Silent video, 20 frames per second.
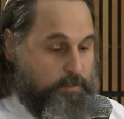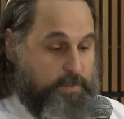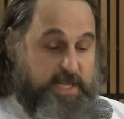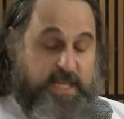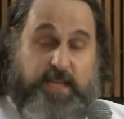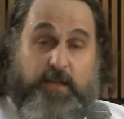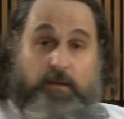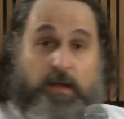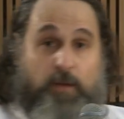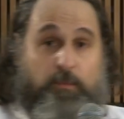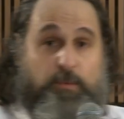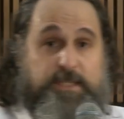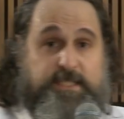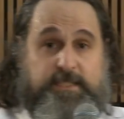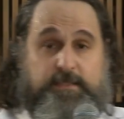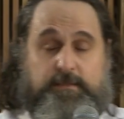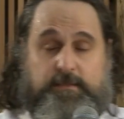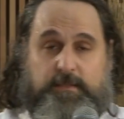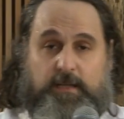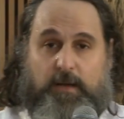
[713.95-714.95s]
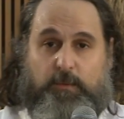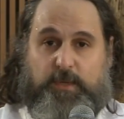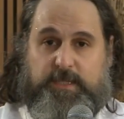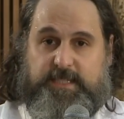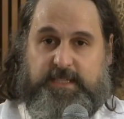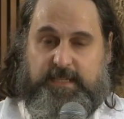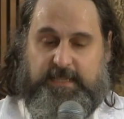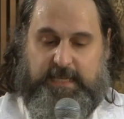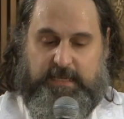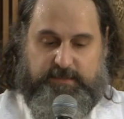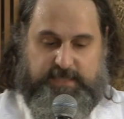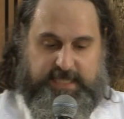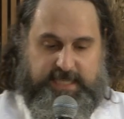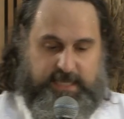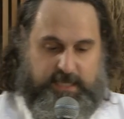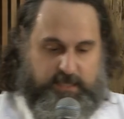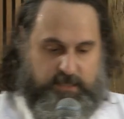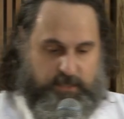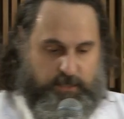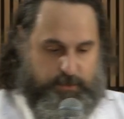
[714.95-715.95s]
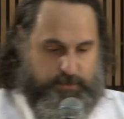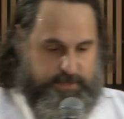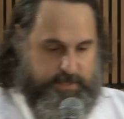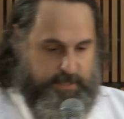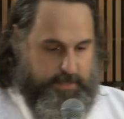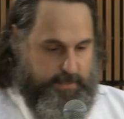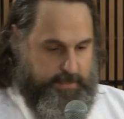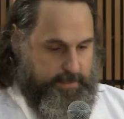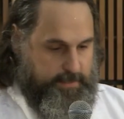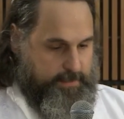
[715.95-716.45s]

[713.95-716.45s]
But here I wasn't allowed to get close.